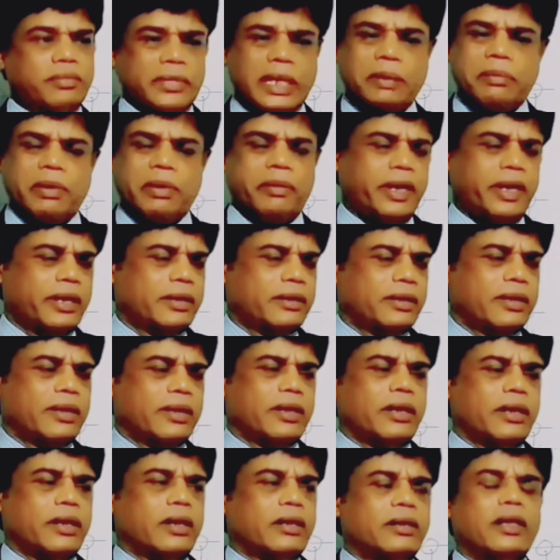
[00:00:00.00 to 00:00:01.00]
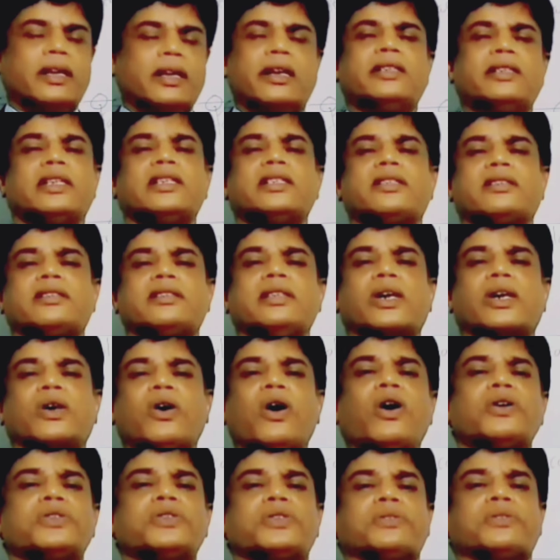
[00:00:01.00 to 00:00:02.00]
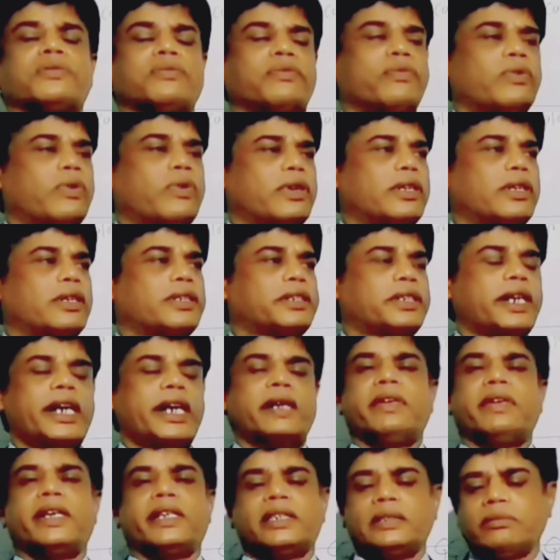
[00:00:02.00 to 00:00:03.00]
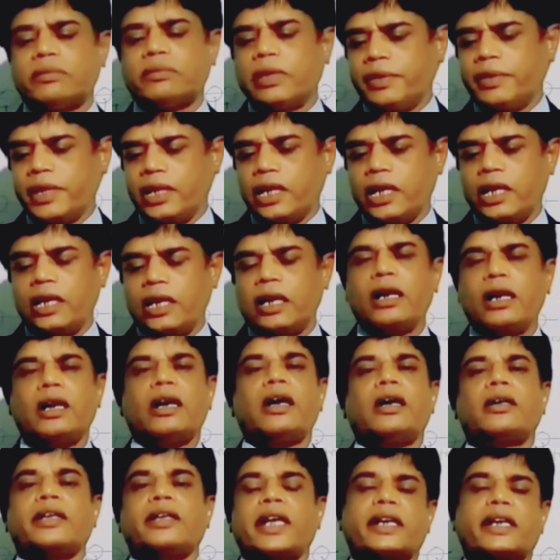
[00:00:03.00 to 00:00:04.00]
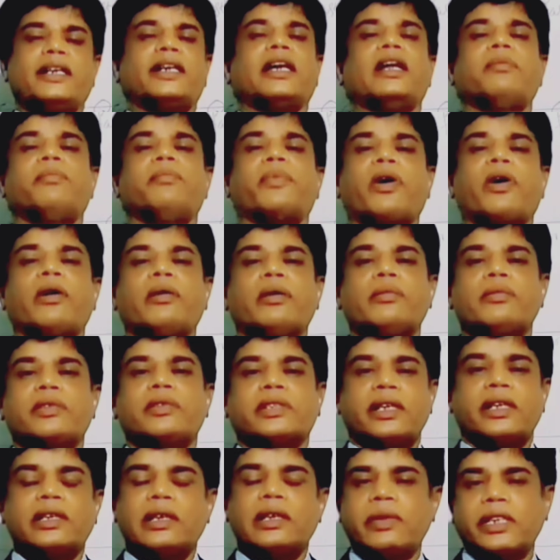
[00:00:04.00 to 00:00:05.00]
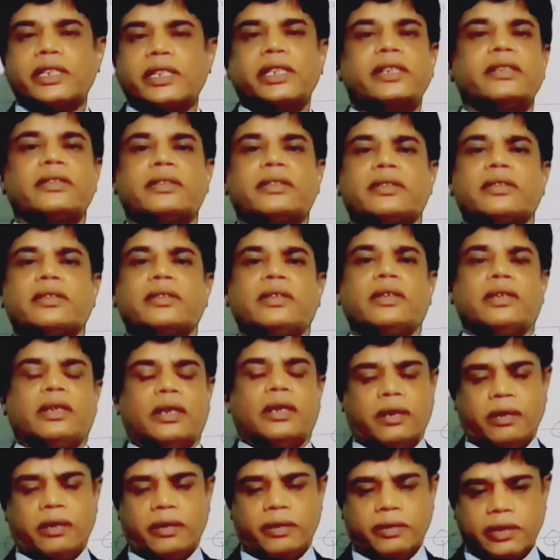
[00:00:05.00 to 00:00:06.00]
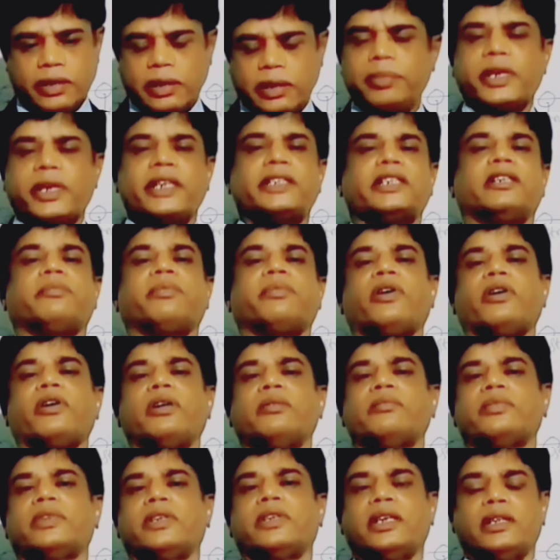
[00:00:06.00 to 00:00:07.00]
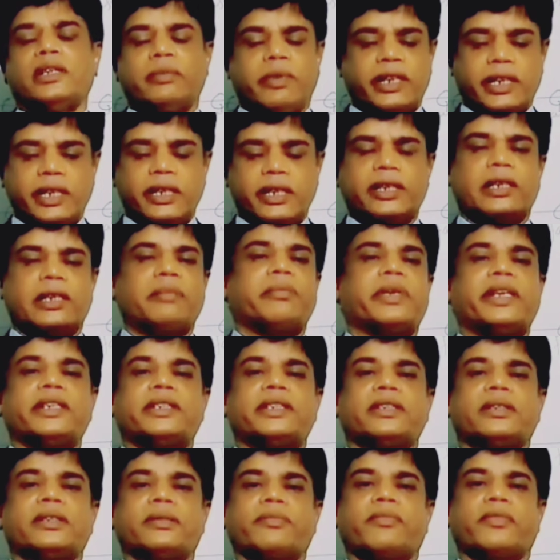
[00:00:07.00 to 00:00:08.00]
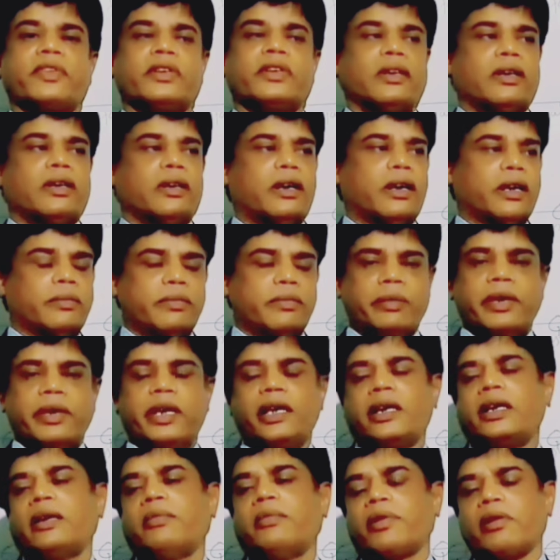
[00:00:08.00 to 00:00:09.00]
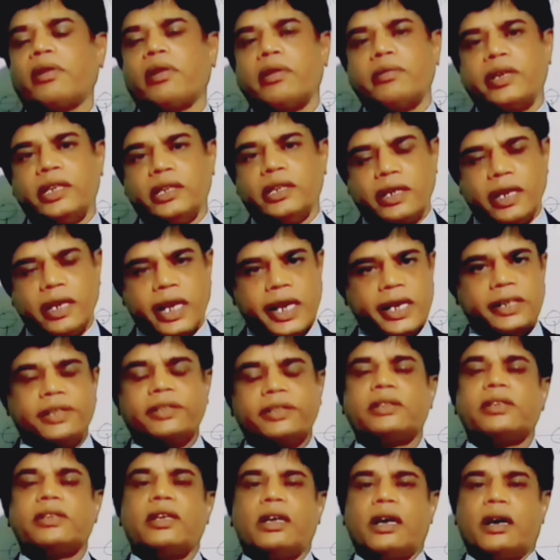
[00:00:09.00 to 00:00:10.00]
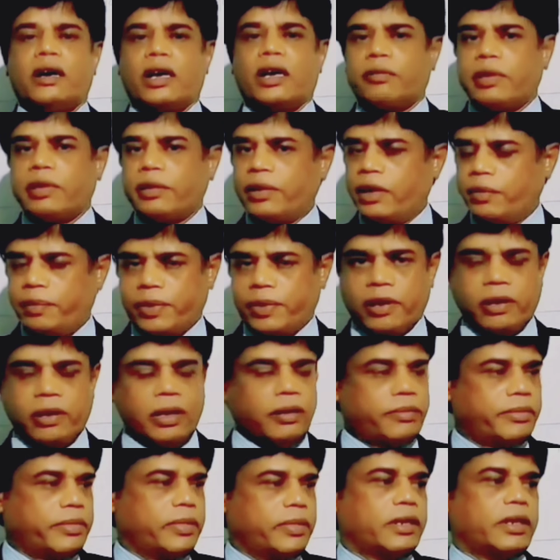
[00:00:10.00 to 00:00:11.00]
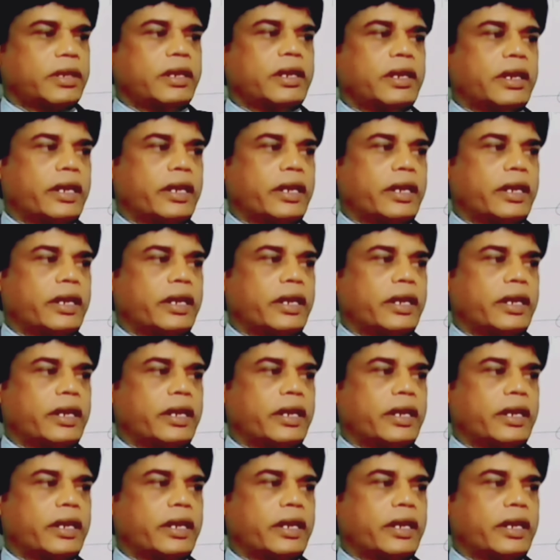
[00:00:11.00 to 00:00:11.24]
That may be the reasons, the cause for the shade variation may be a technical problems in the machines, or temperature problem in maintaining the temperature, or maybe a problem in the dyes, or maybe a problem